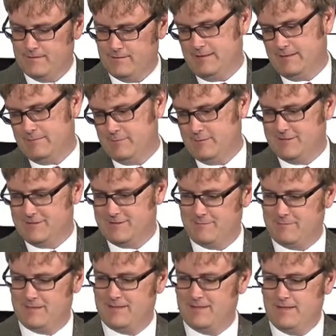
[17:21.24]
Oh, yeah, read this
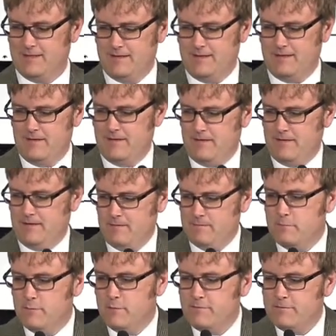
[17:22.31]

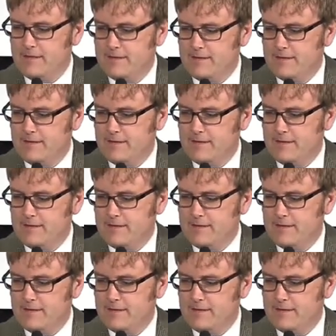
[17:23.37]
Moved